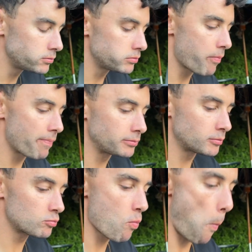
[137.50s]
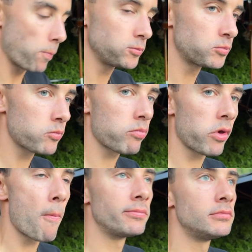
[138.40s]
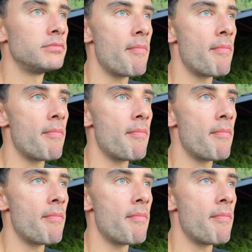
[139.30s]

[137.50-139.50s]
Give us the review in, in the moment review.